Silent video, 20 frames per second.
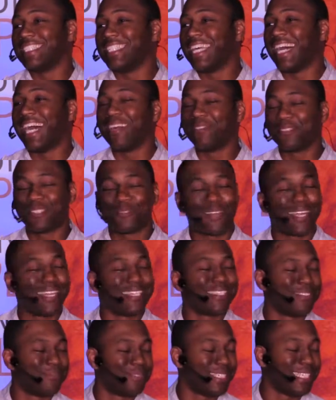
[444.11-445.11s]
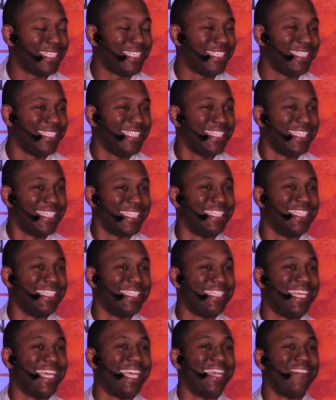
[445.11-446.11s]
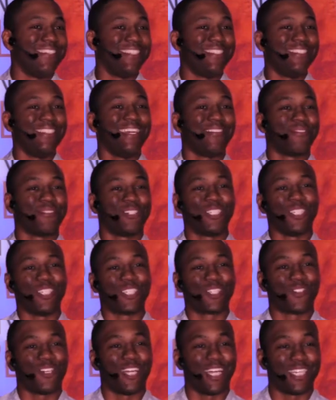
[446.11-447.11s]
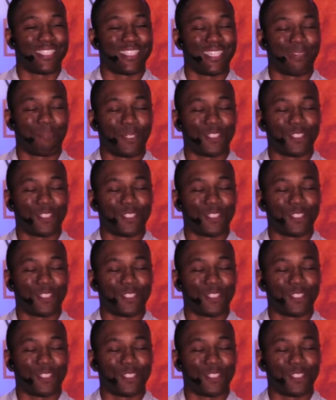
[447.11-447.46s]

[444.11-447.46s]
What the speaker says: probably going to be a good day when you do that in front of your crush.